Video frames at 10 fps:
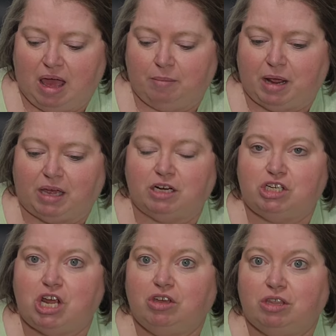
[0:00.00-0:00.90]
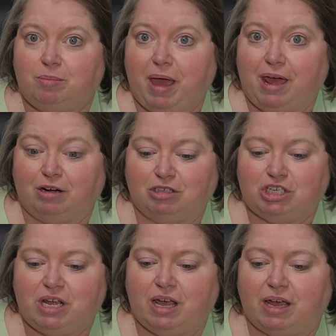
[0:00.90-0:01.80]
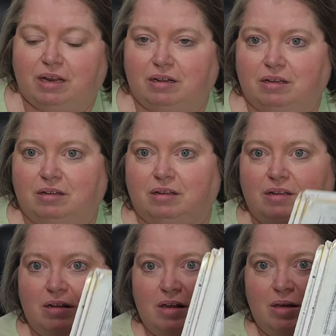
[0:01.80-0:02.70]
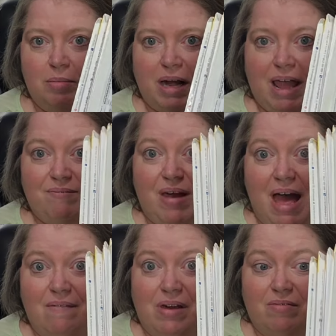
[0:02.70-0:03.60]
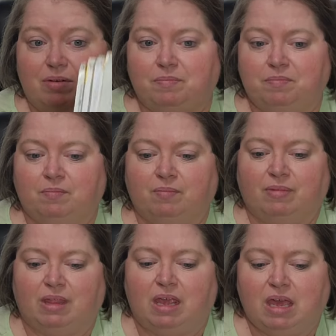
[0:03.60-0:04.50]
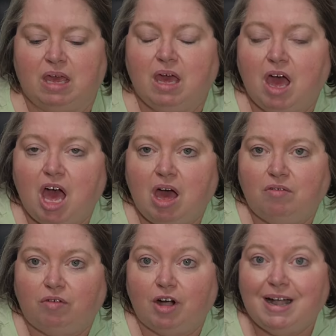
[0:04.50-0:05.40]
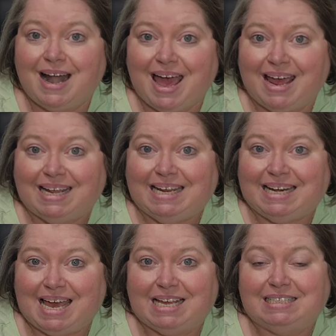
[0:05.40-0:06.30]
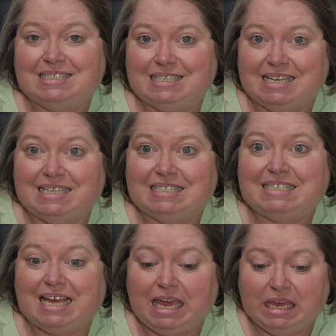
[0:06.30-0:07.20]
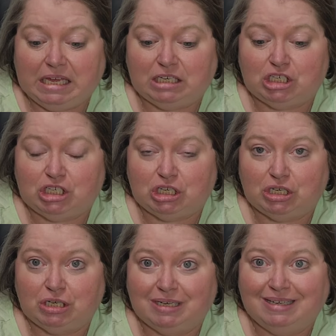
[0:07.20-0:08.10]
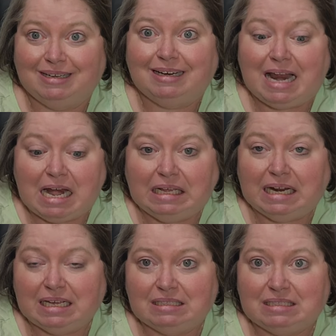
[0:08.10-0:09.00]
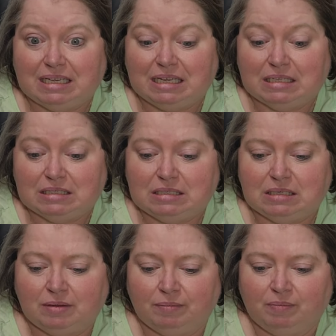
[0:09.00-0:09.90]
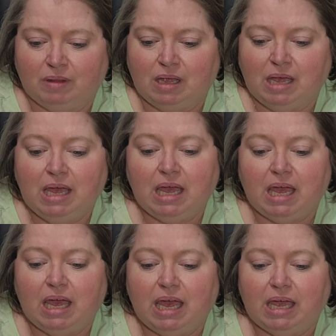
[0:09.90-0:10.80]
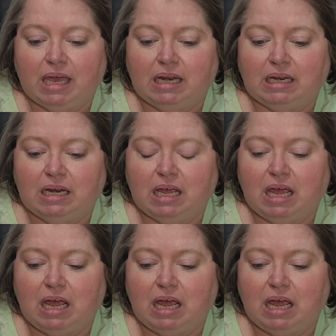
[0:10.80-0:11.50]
I'm not going to show you the patterns yet, but I got 5 of them for 99 cents each. 99 cents. And